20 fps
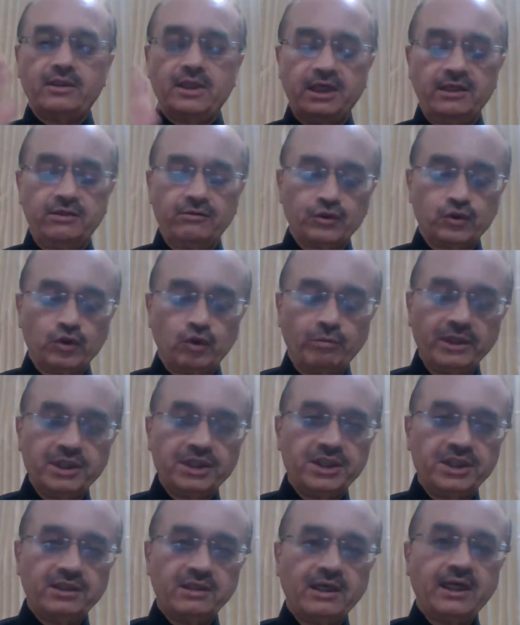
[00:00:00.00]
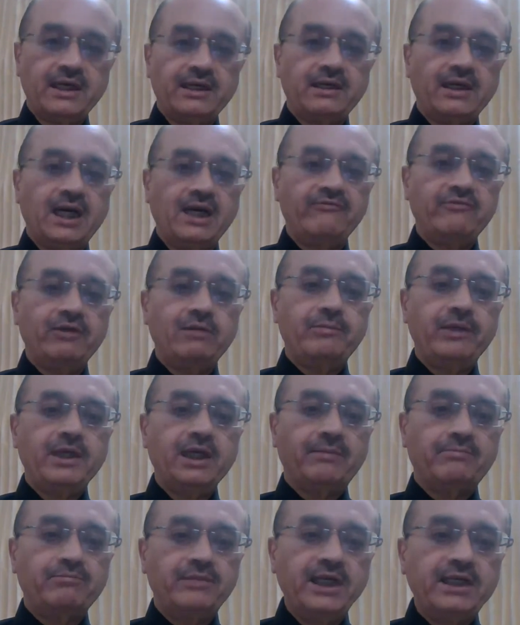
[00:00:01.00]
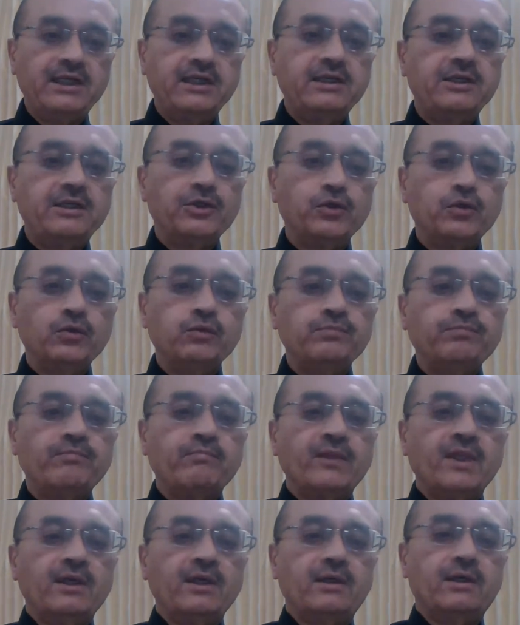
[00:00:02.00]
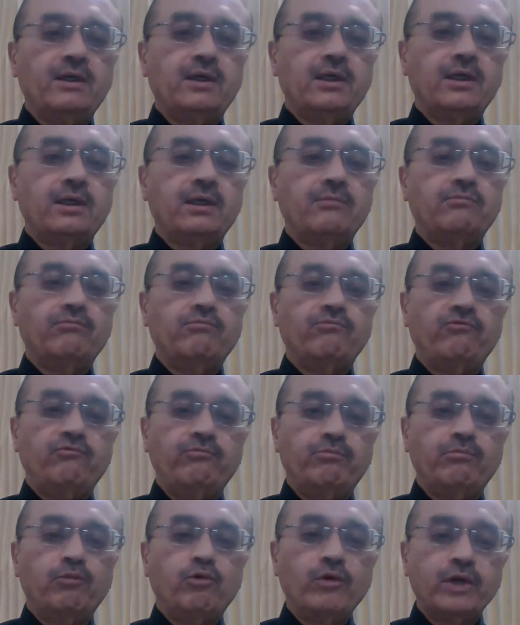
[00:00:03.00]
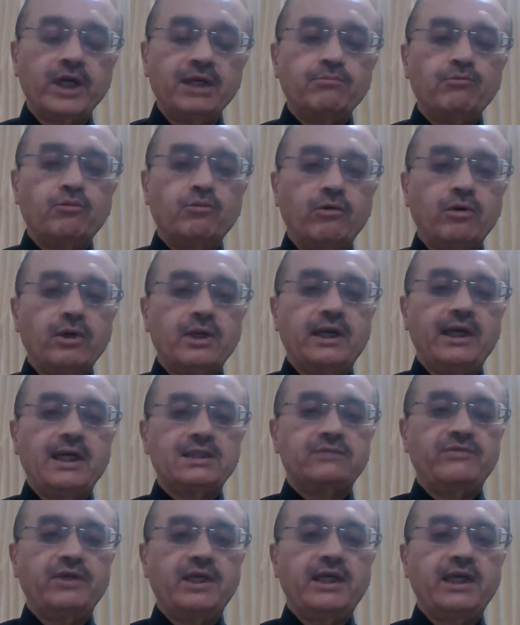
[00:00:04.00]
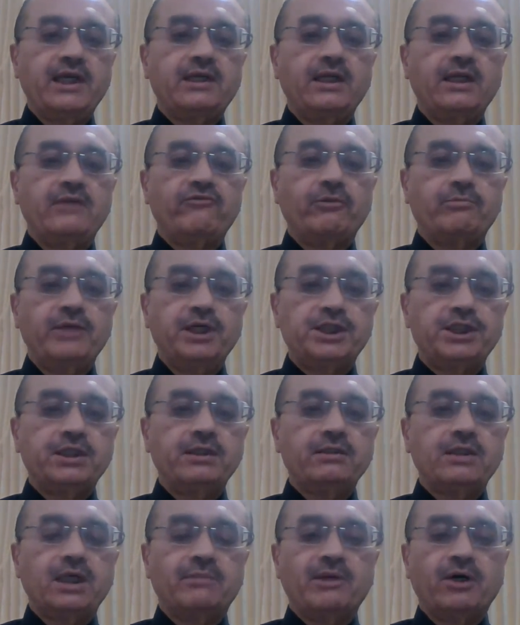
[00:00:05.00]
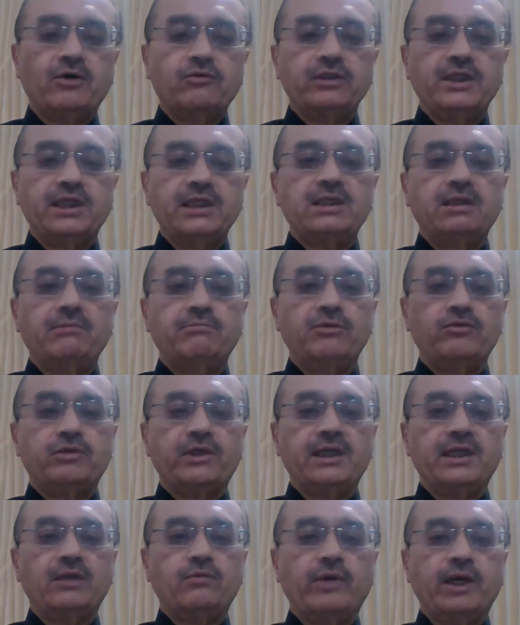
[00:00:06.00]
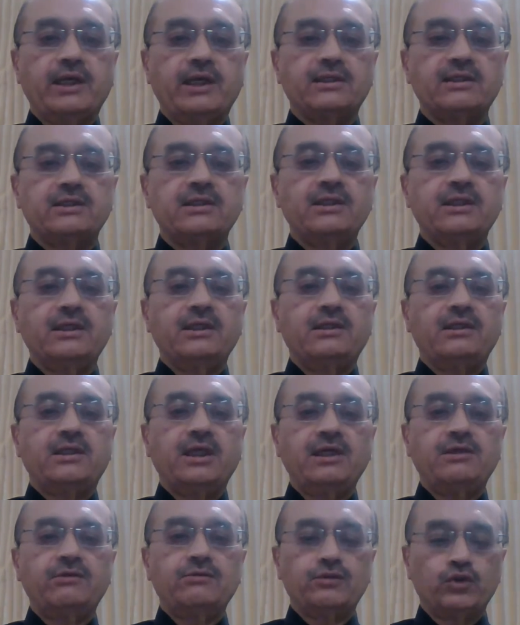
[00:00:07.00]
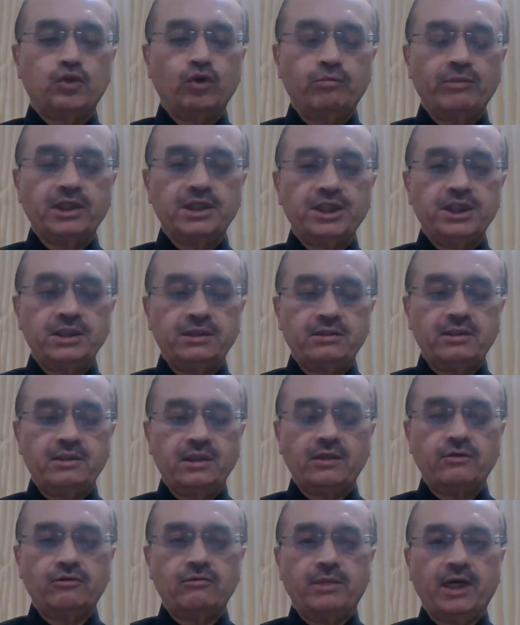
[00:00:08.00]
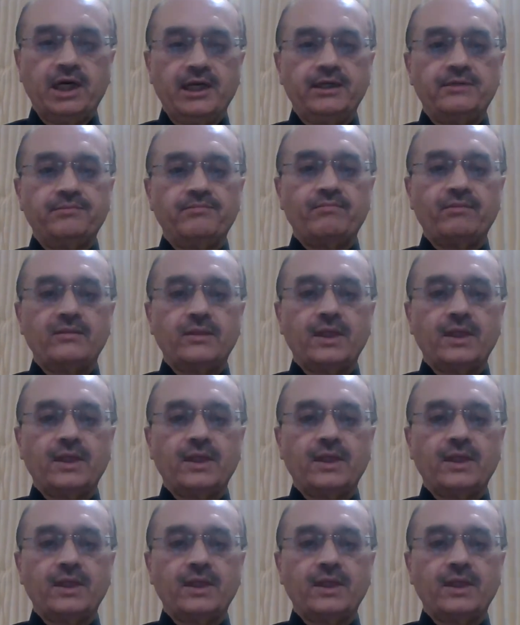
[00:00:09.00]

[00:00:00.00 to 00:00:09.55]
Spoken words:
Thank you so much. And I will be updating you more and more as we get information about this mutant virus. Thank you so much. Goodbye.